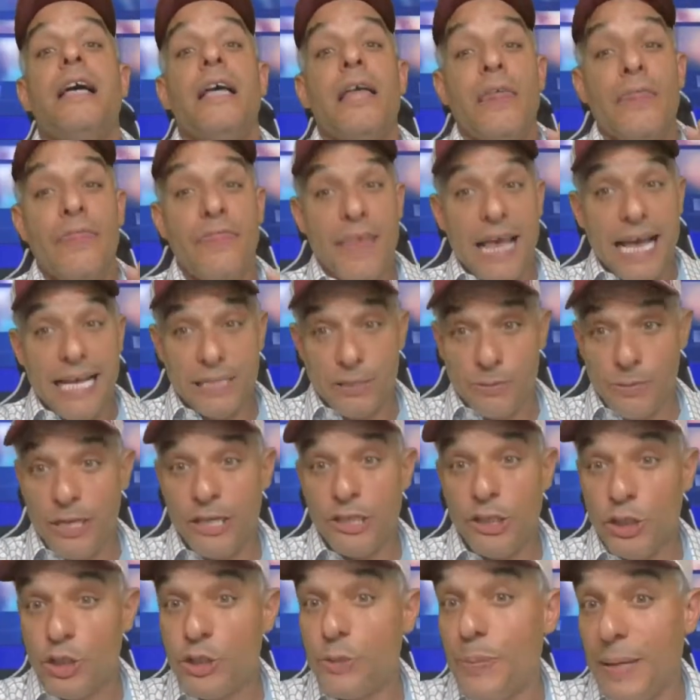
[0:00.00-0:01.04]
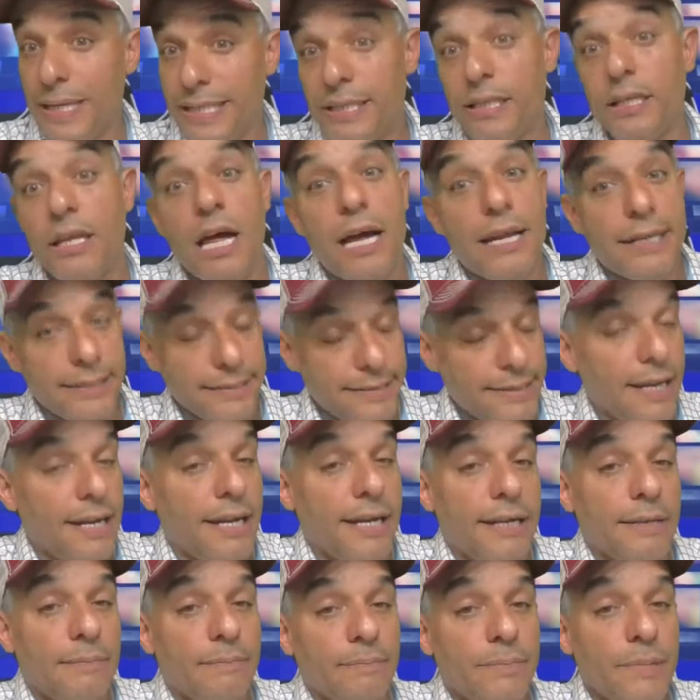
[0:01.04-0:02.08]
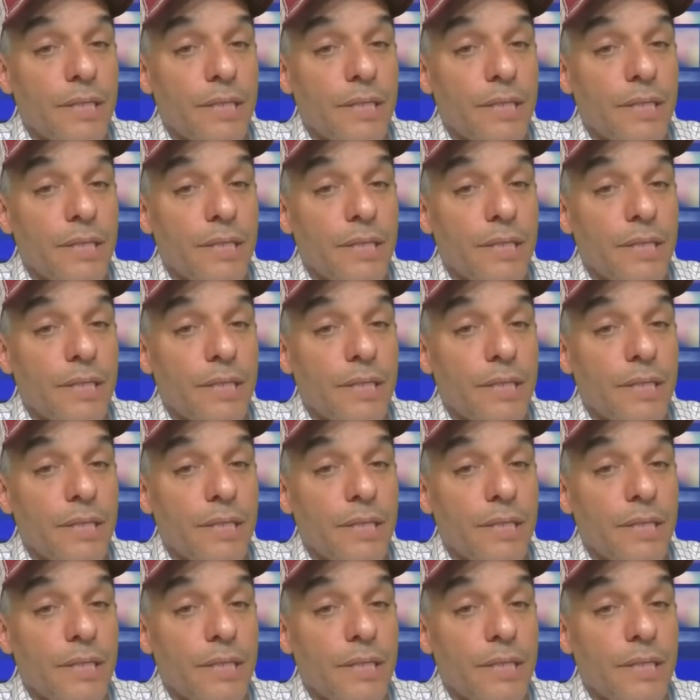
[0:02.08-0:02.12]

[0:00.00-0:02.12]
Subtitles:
that's where you spend a lot of time.